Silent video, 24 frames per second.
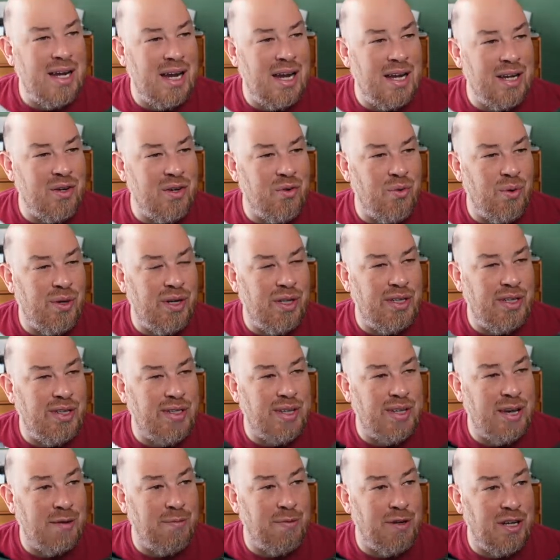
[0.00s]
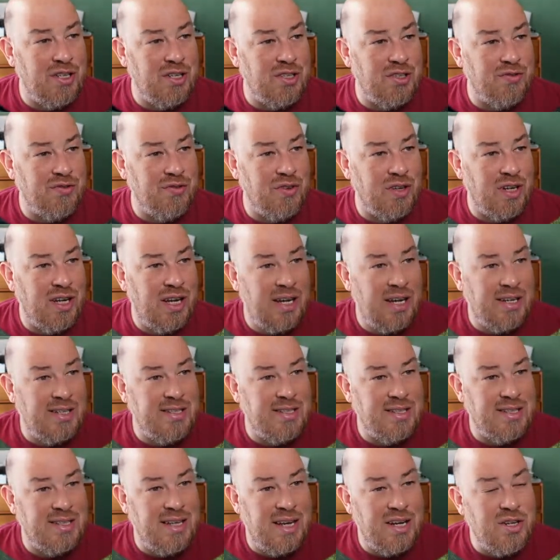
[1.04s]
gridded this up, not just for kicks, is
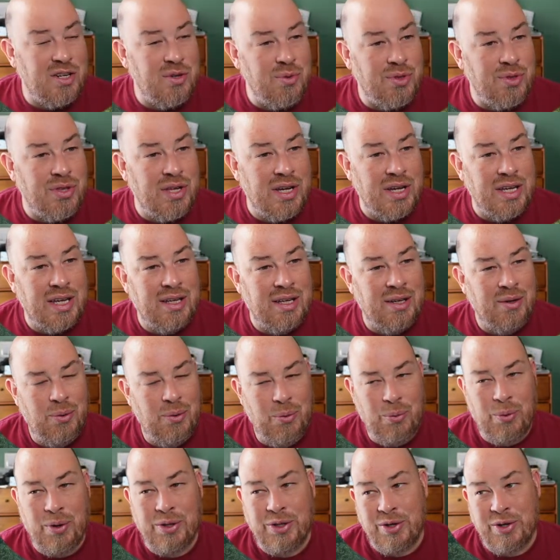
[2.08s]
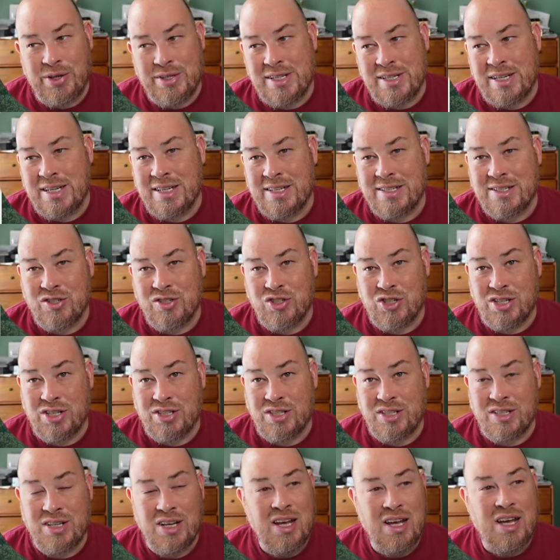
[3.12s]
because I do think, whether, as Ian
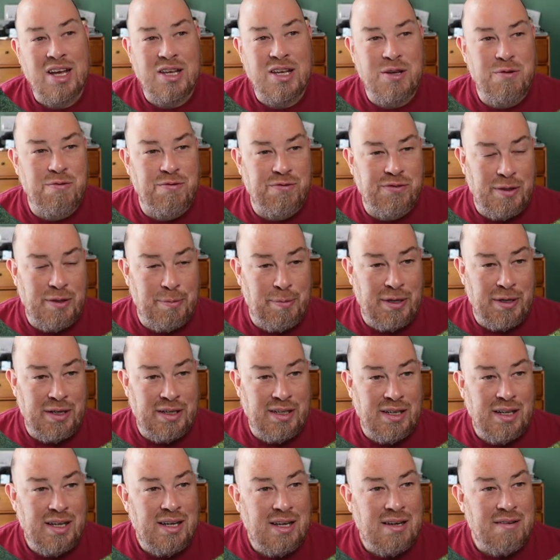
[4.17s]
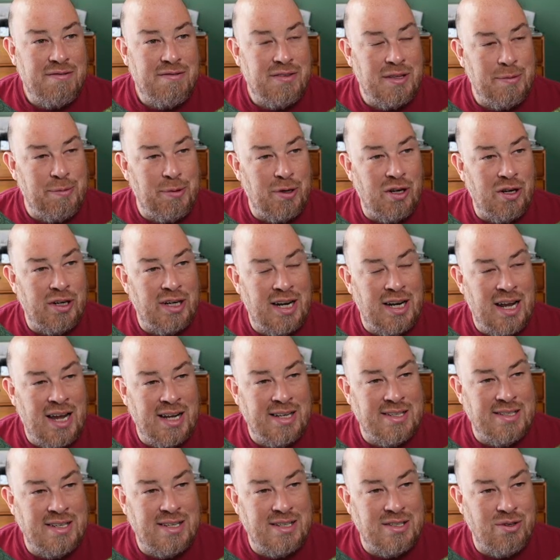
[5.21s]
suggested, you flip it on an
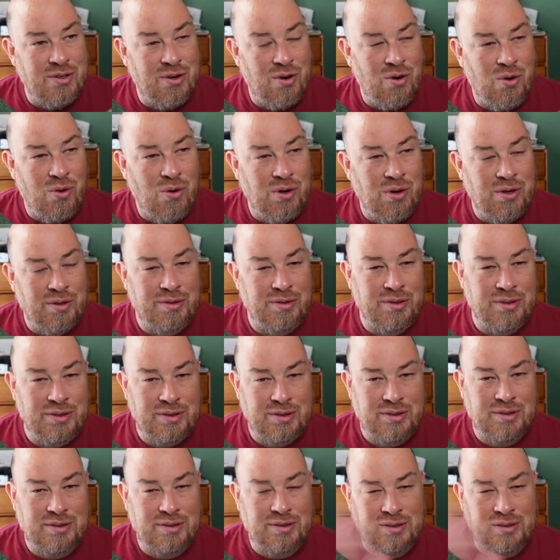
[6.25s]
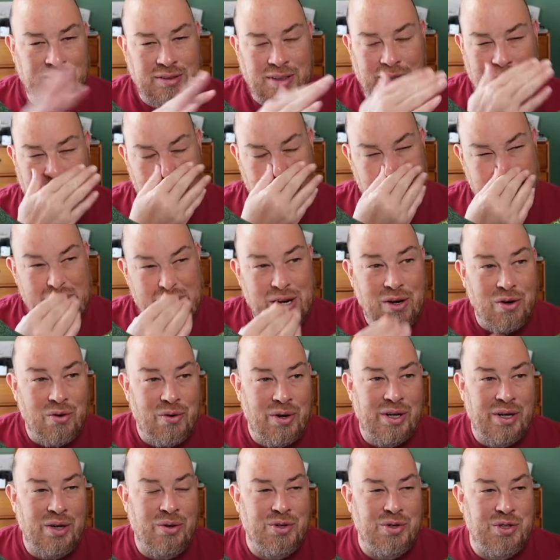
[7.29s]
axis, or mirror
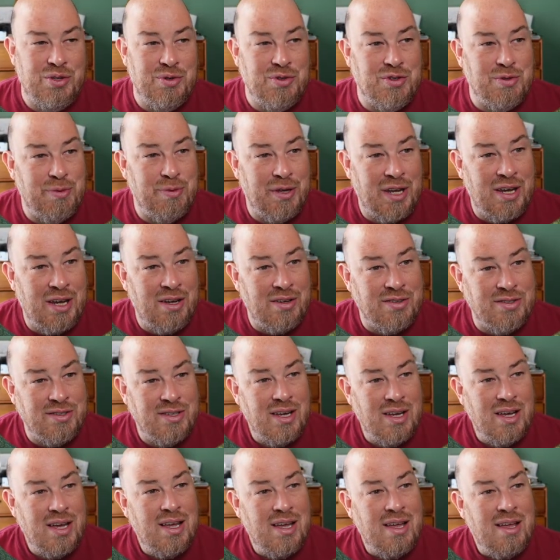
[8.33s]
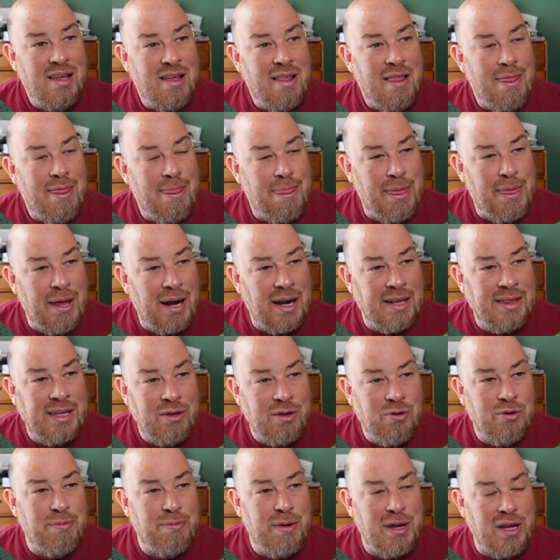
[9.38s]
it, or do something else, that I think it
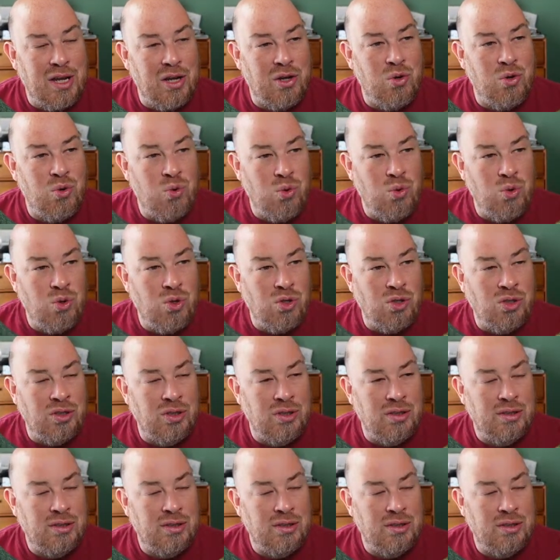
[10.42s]
would make a cool